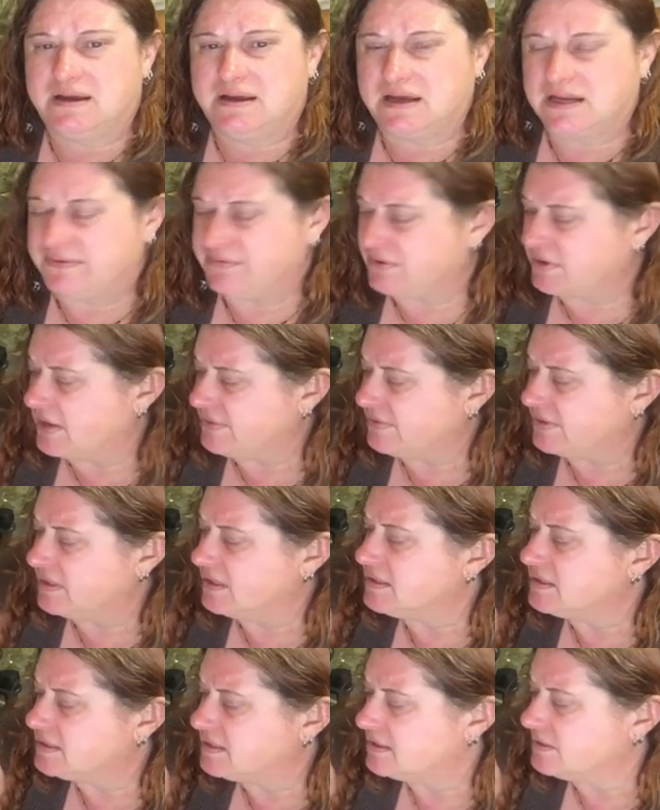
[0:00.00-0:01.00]
And if you're having
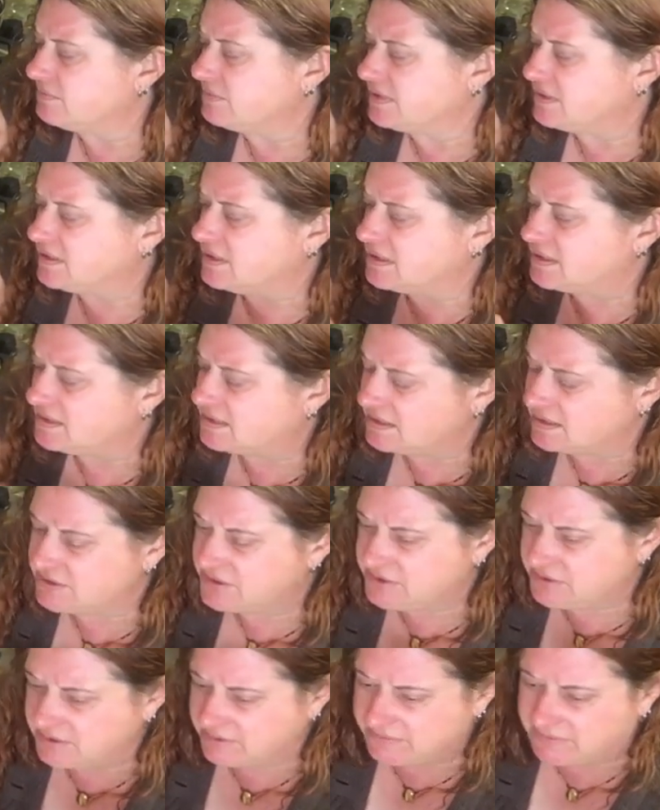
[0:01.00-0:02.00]
insulin
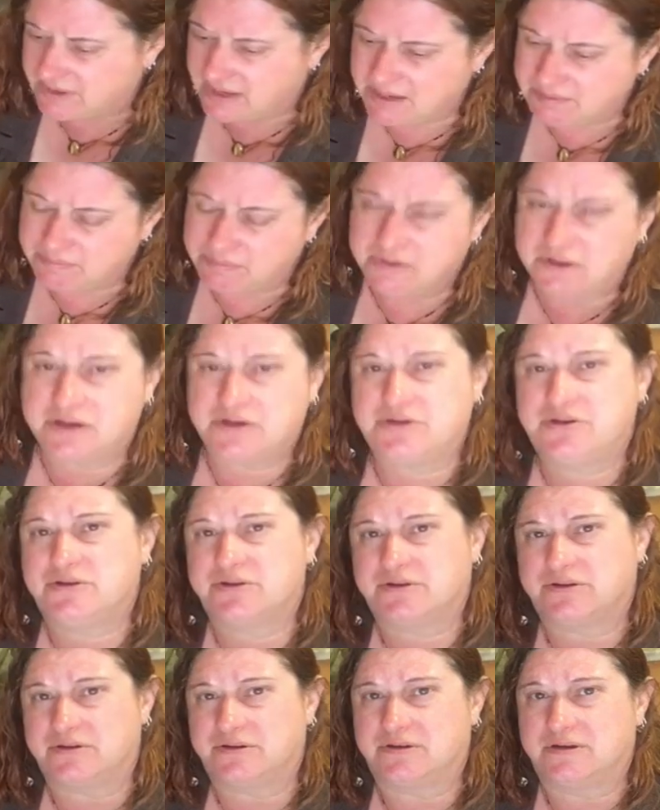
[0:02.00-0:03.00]
resistance, you have high blood
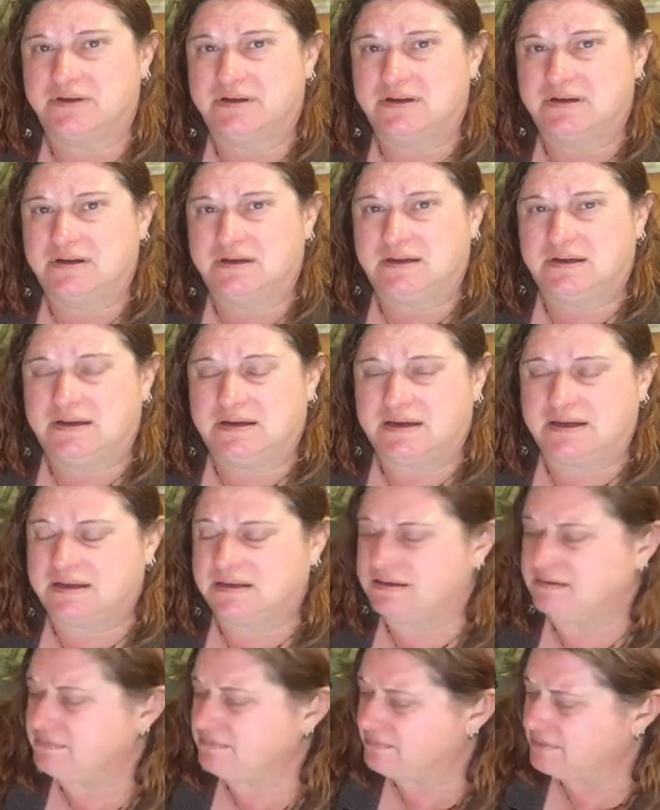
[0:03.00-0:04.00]
sugar,
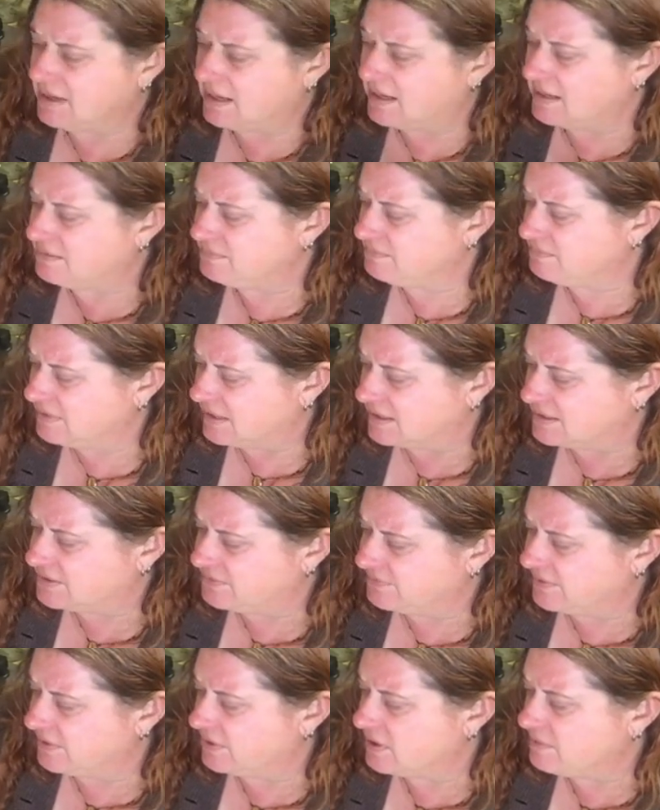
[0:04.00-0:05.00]
and that that's
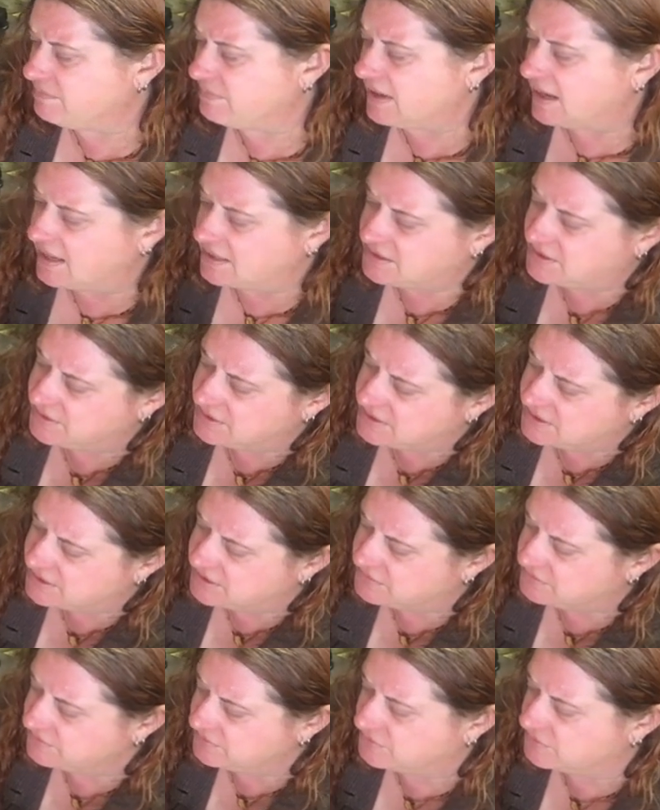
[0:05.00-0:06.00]
very bad. So this
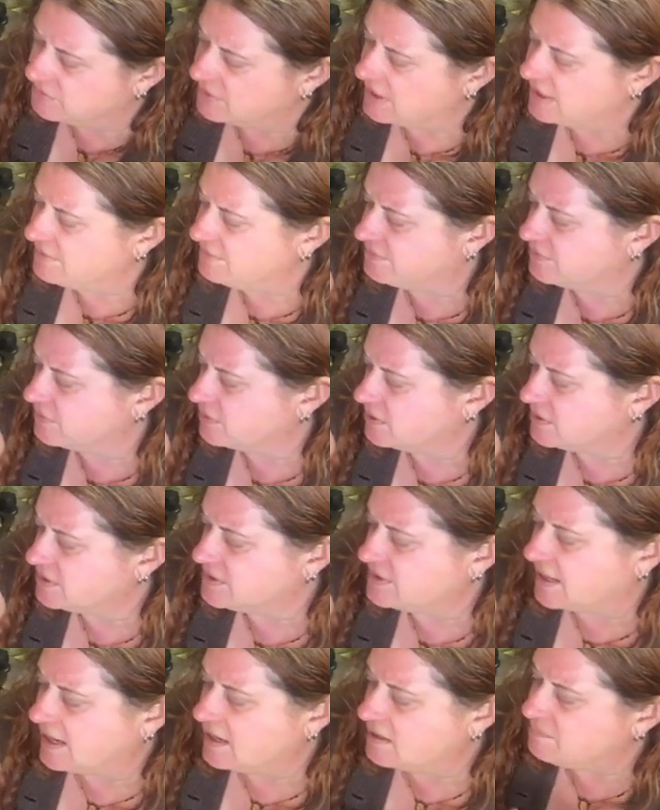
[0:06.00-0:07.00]
is great for
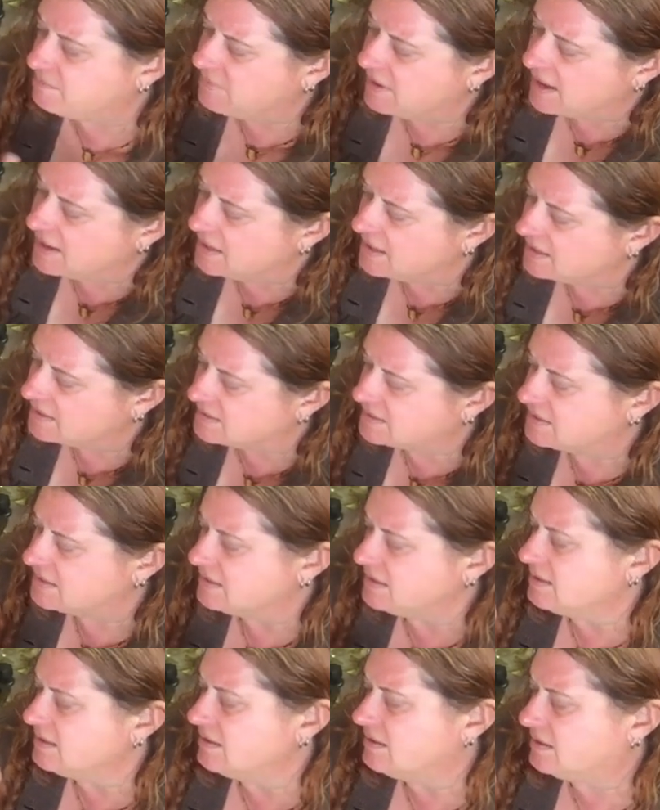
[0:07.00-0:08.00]

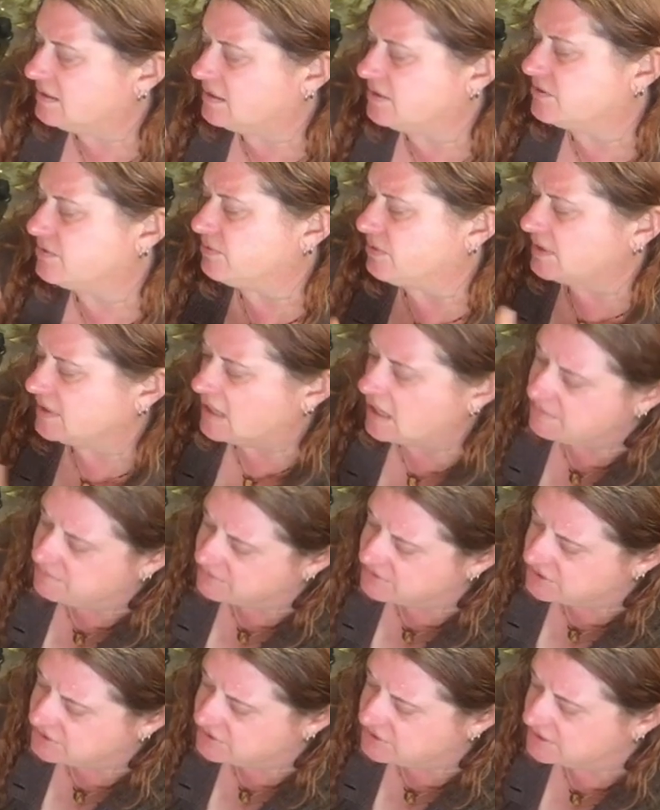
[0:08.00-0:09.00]
diabetics, controlling
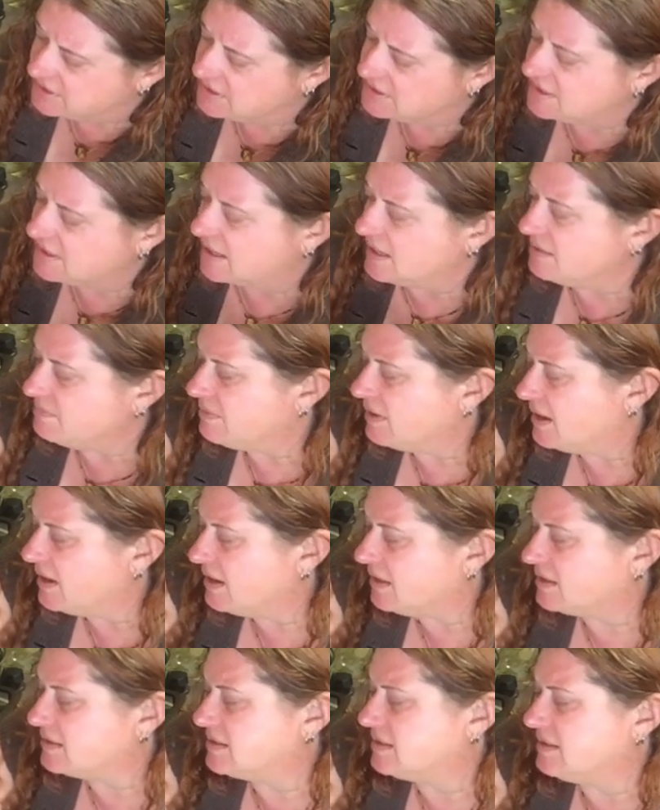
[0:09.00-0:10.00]
hypertension in
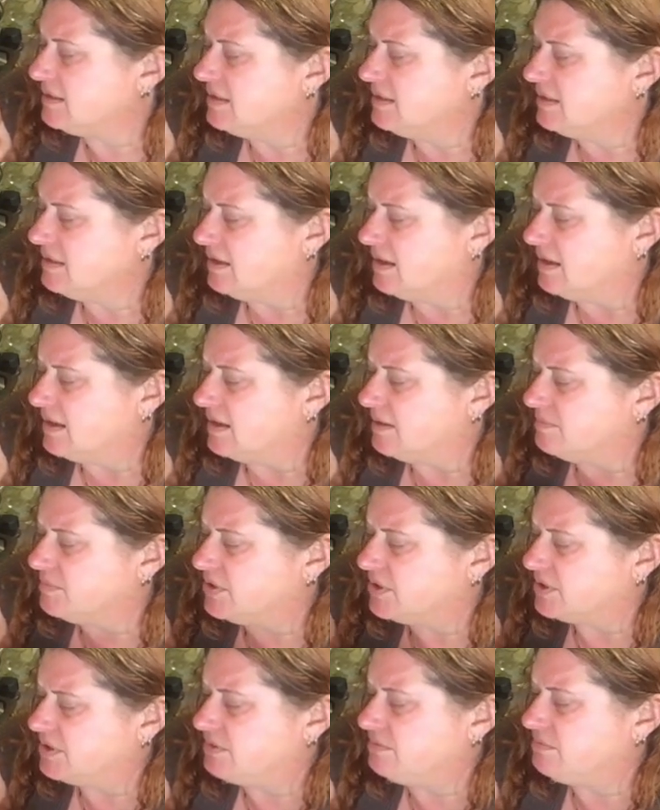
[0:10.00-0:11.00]
diabetics, um,
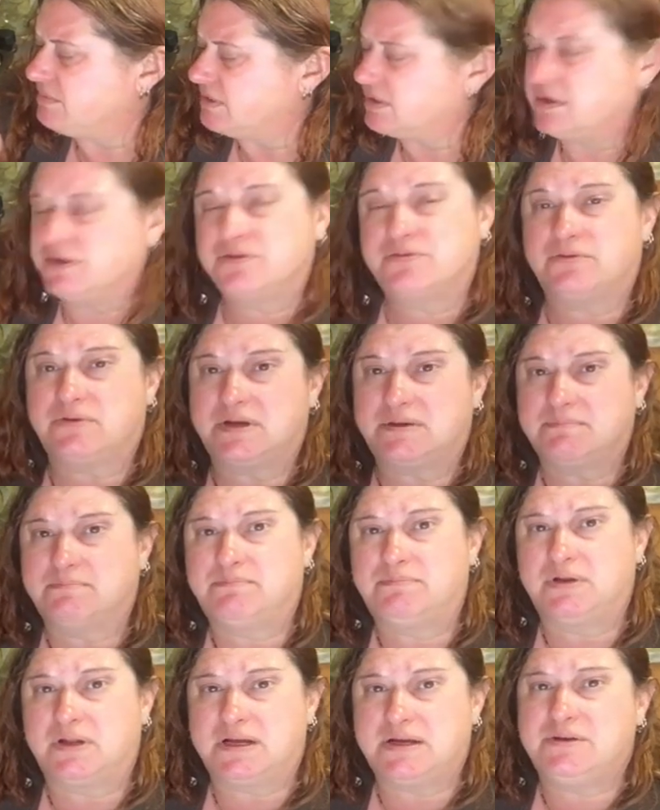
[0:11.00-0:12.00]
just controlling
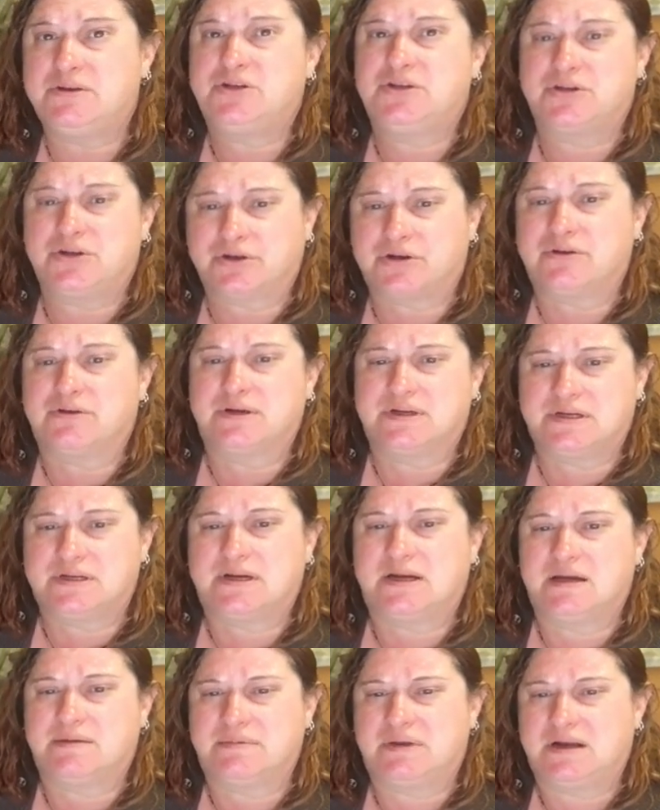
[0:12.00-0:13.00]
blood sugar in
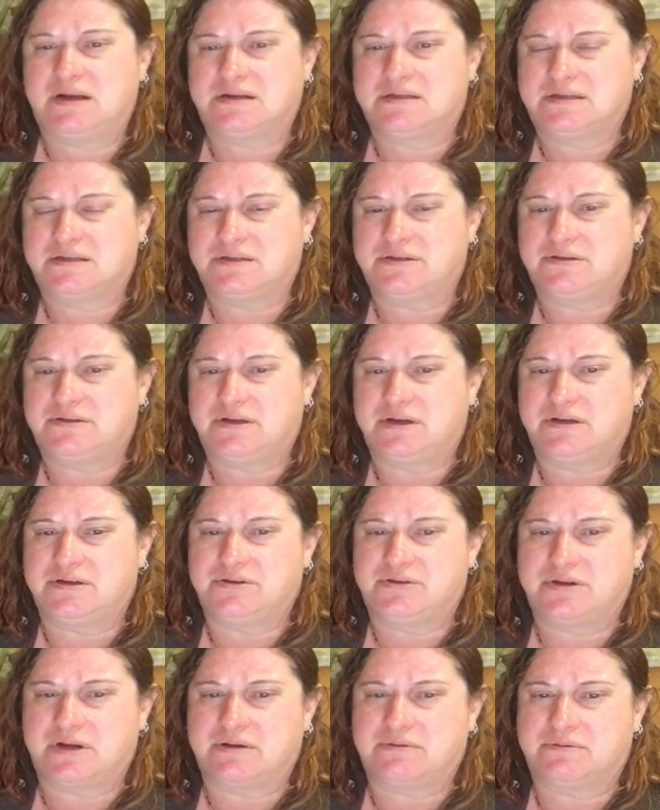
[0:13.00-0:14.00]
diabetics in, in
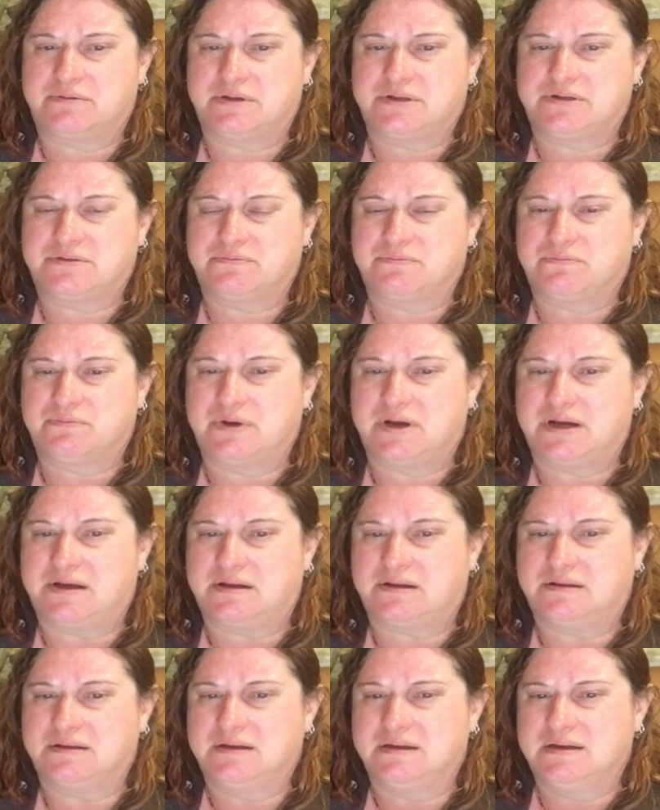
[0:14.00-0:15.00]
general as
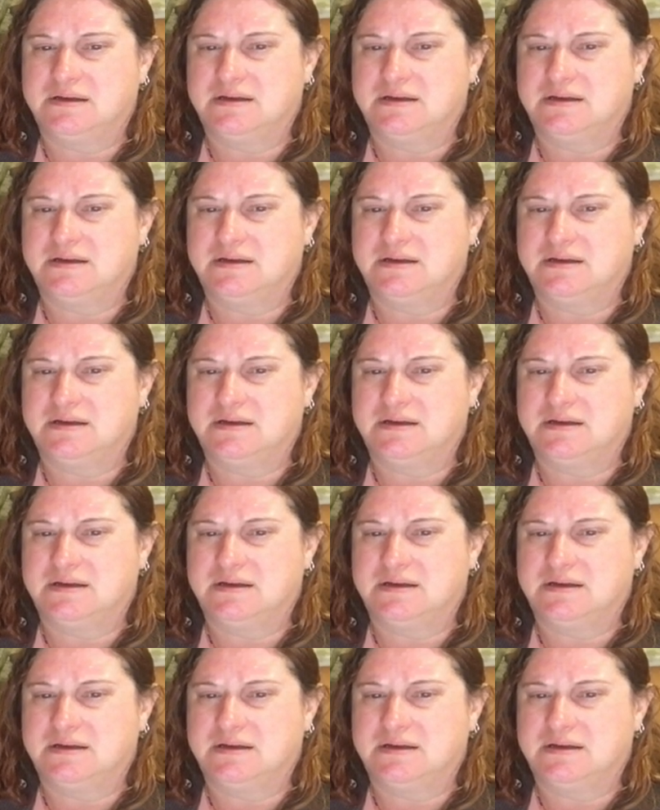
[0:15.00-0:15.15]
well.